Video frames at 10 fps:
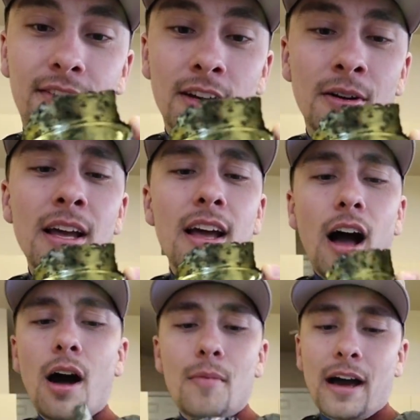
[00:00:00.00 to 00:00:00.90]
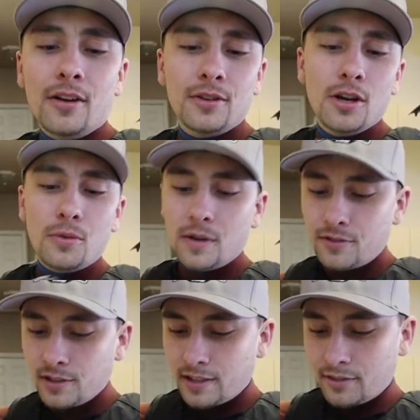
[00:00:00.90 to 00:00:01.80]
So I don't know what
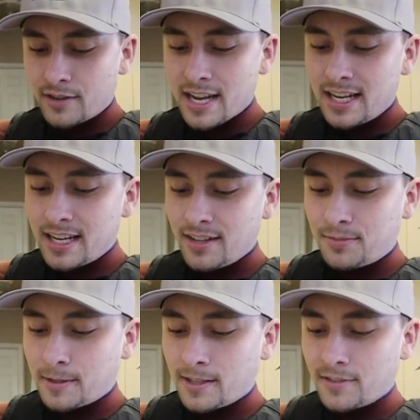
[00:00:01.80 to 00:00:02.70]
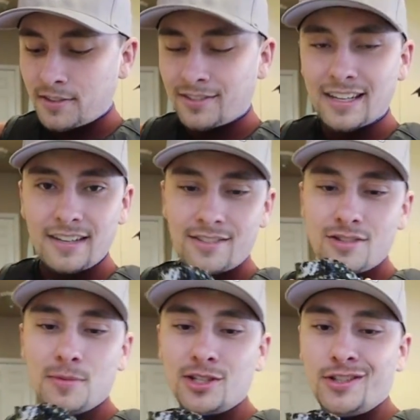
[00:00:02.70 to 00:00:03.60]
really the writing is, because it's like it's
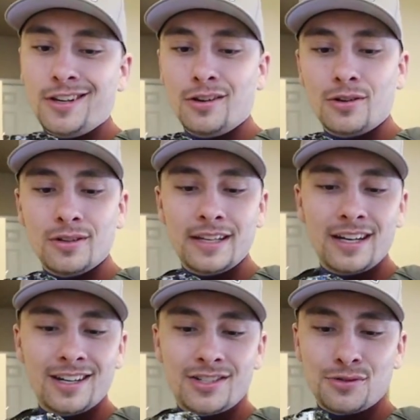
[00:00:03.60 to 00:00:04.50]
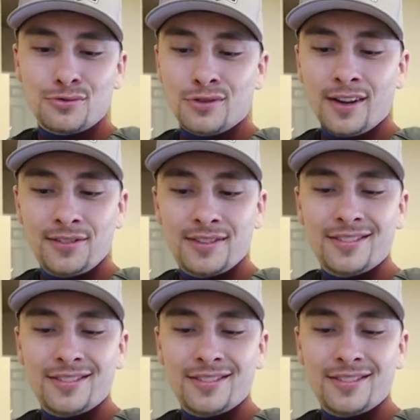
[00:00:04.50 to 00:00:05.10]
so much gunk on there and just rust.